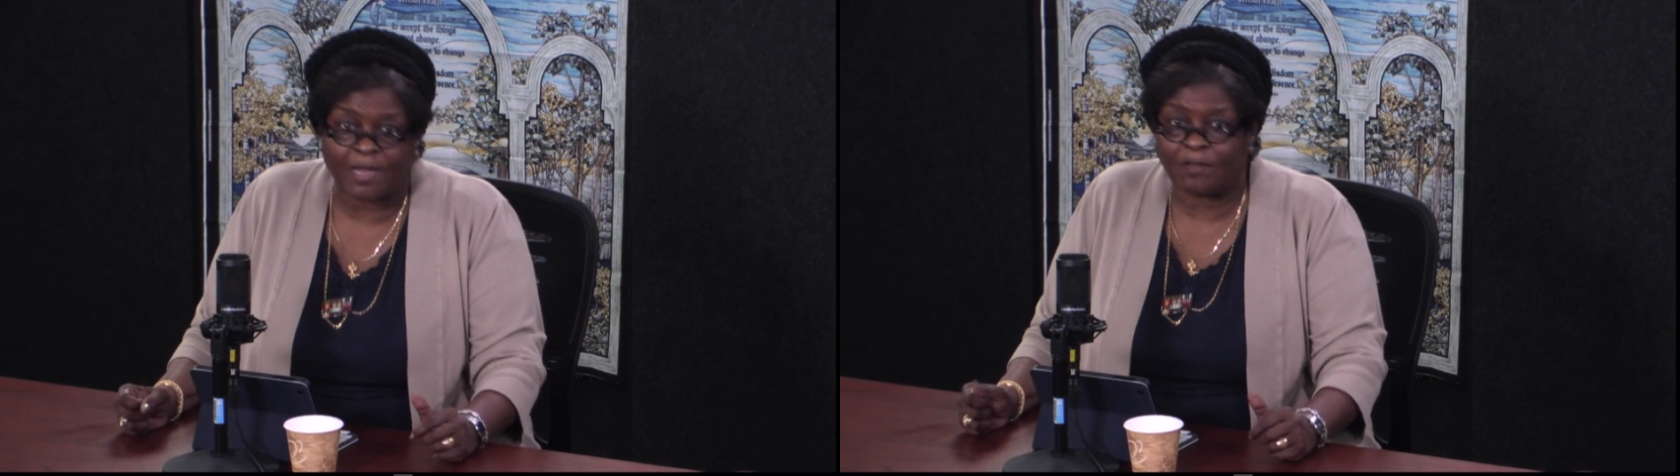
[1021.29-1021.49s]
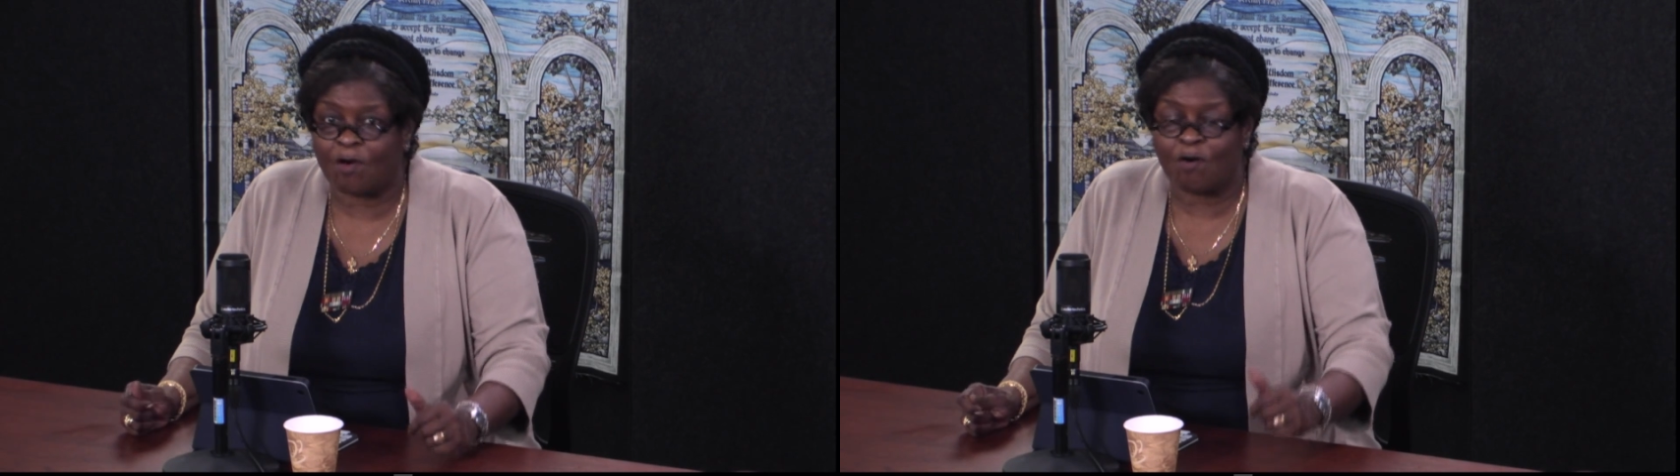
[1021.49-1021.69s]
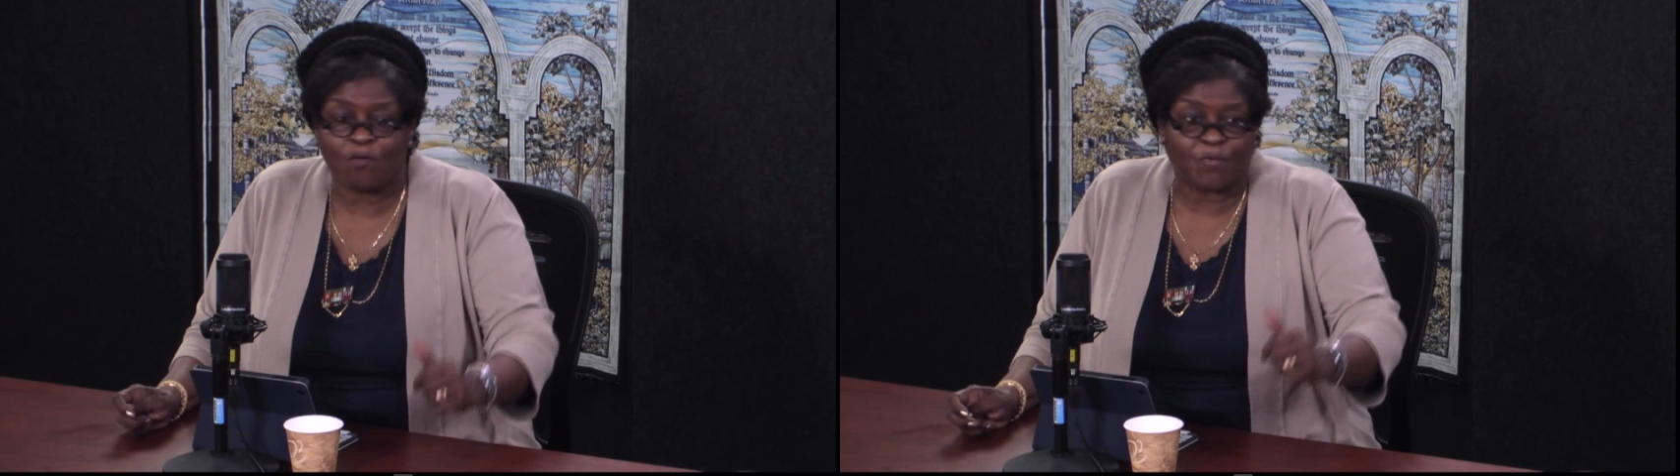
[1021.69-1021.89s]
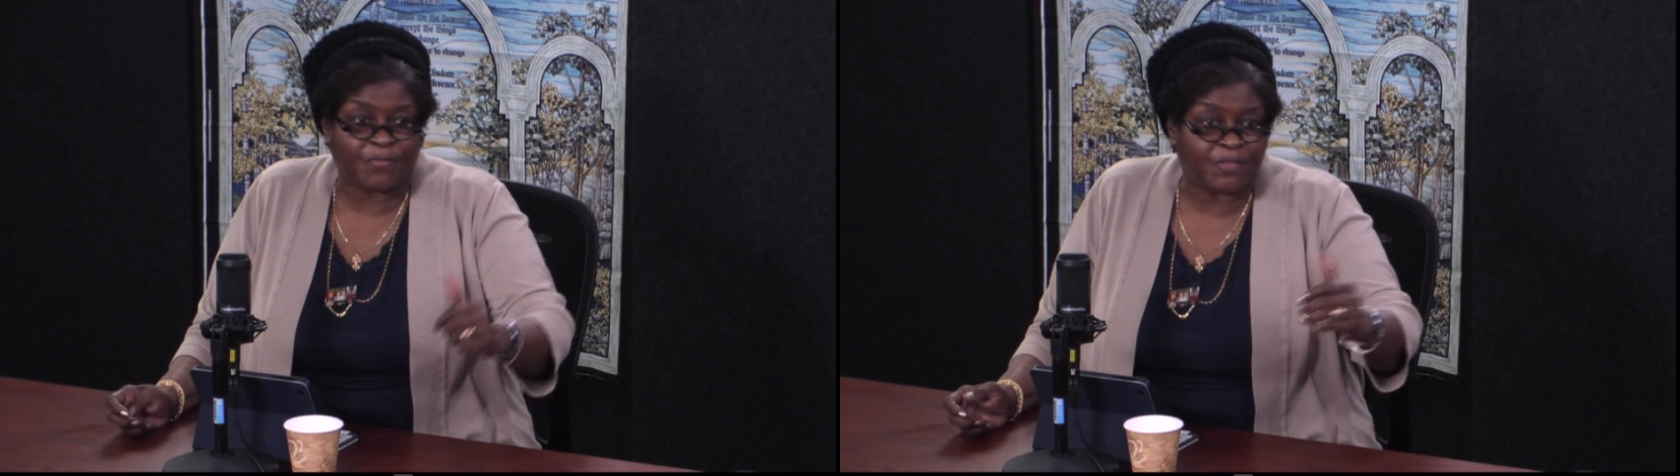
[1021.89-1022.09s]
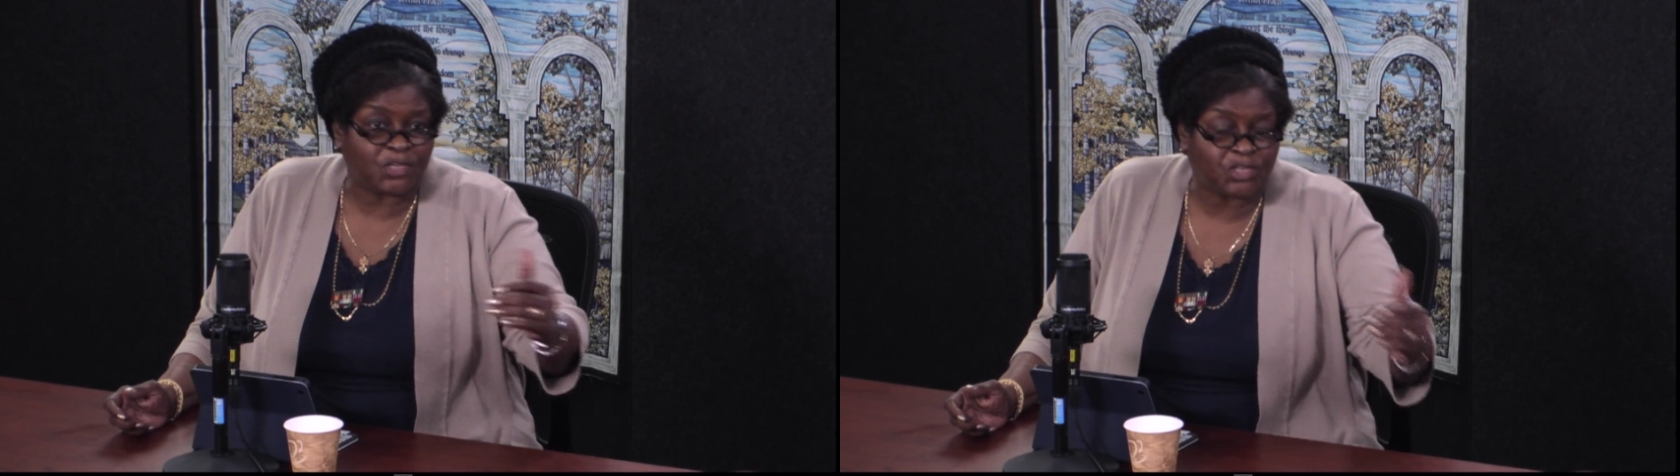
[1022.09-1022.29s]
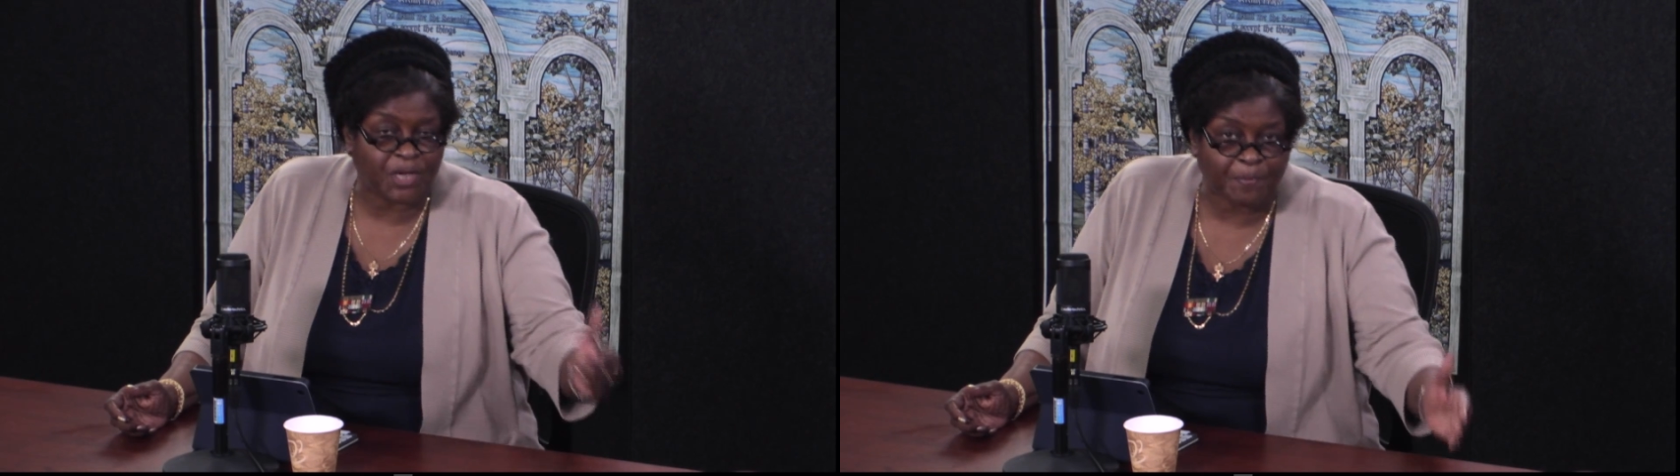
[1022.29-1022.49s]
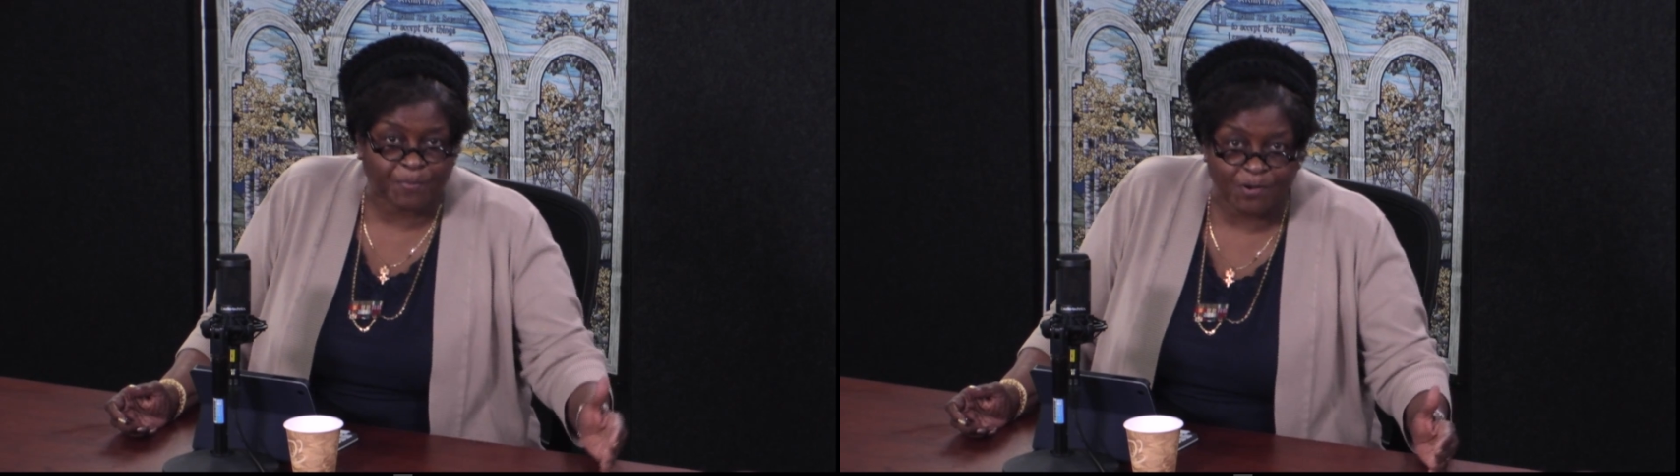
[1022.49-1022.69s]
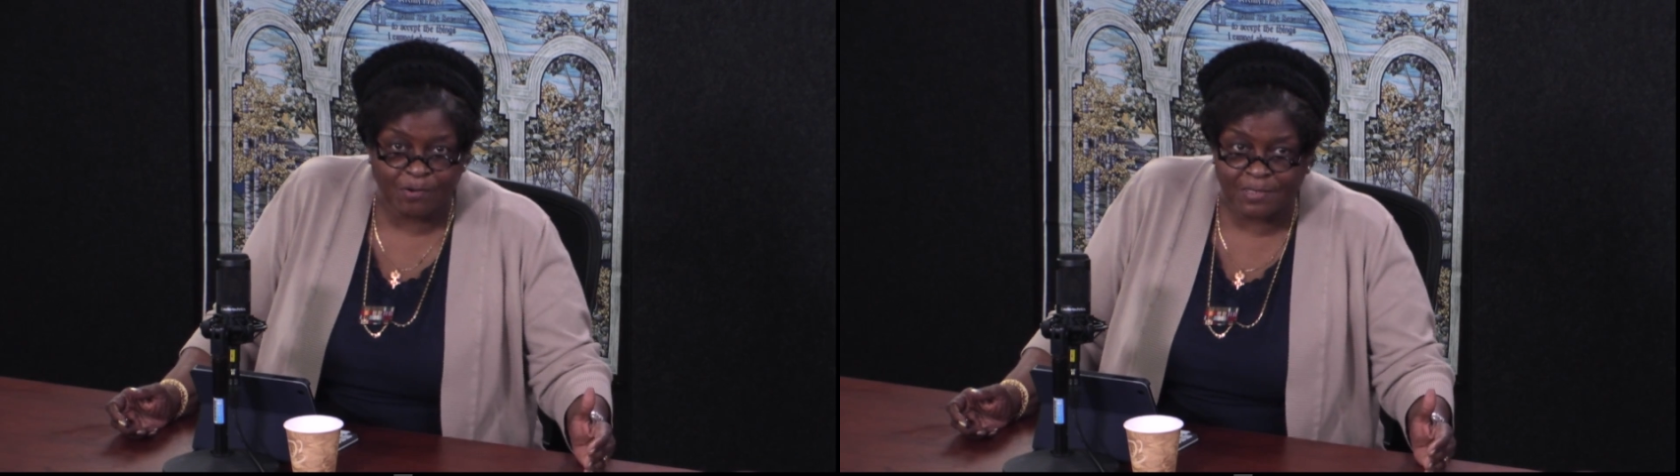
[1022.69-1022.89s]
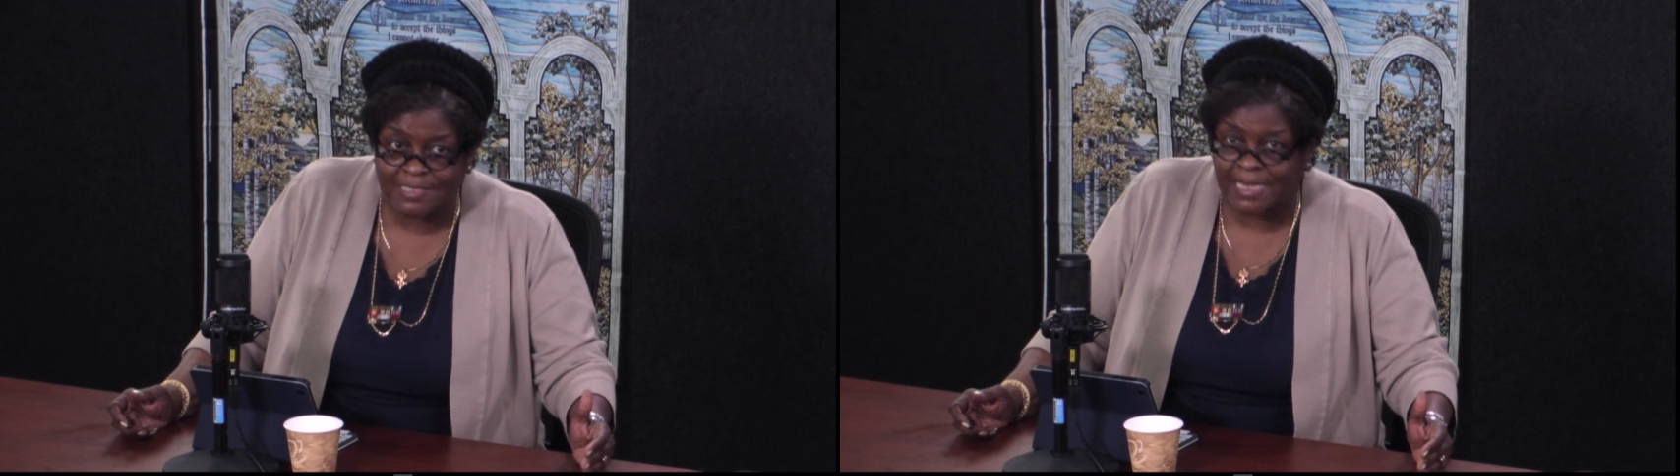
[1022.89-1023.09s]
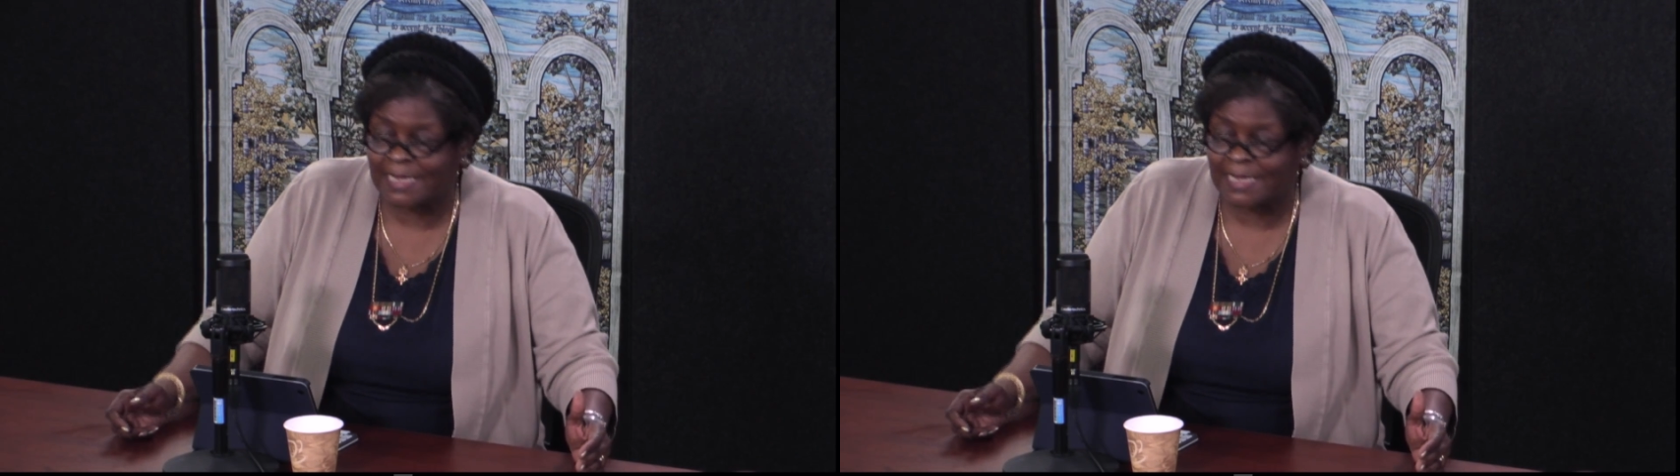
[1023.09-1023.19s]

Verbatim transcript: along with the shepherds